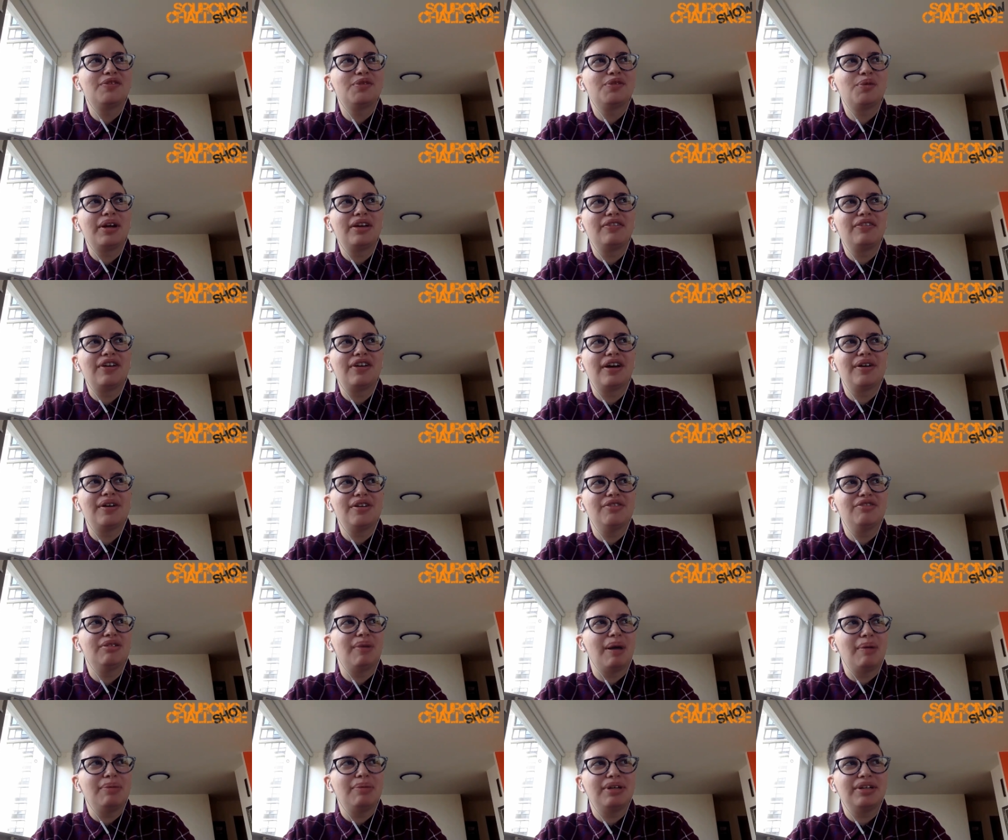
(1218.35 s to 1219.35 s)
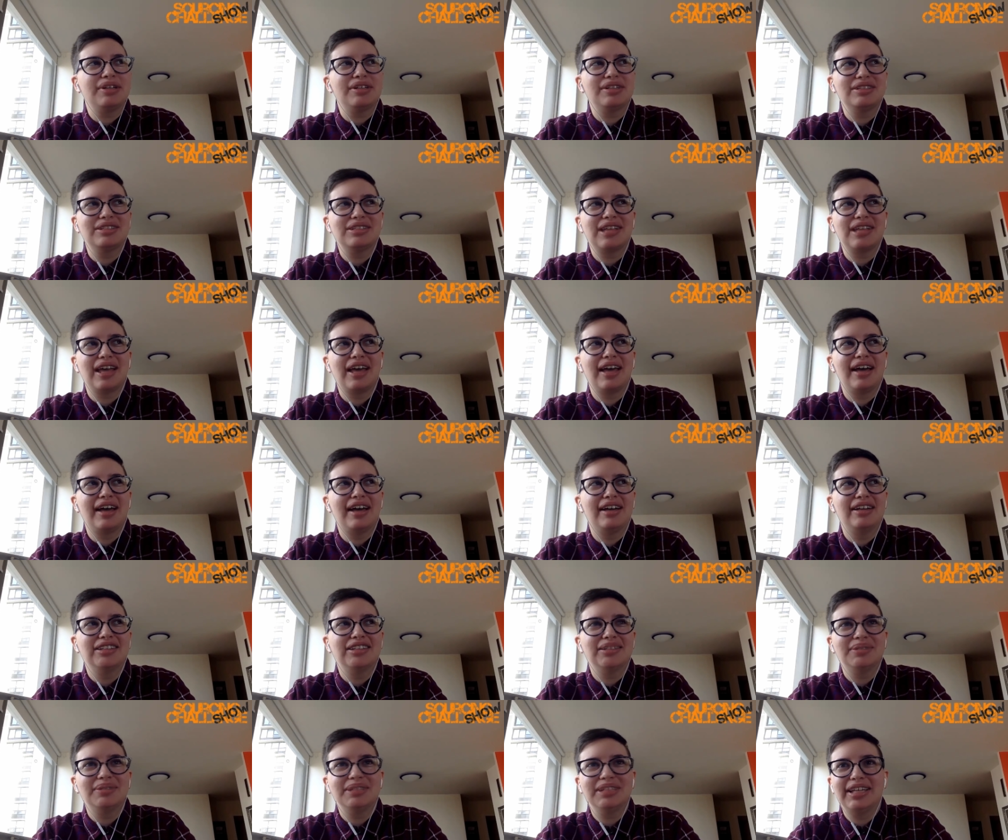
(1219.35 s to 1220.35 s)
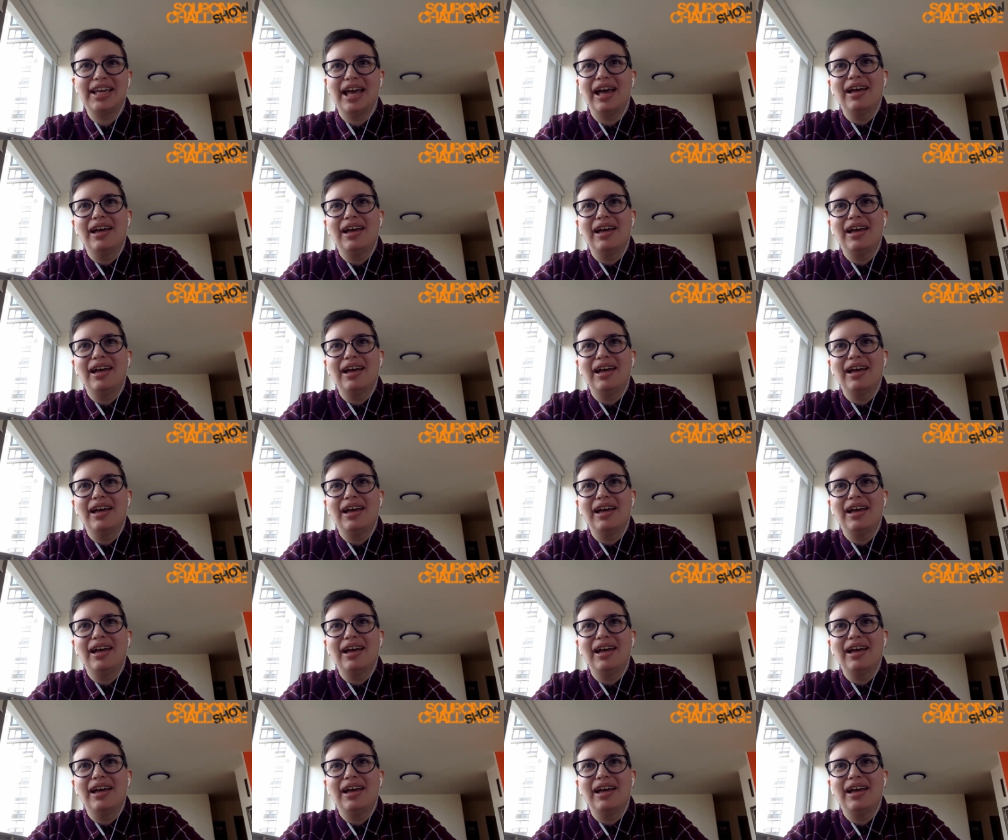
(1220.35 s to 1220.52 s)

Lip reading: 2,500 members, and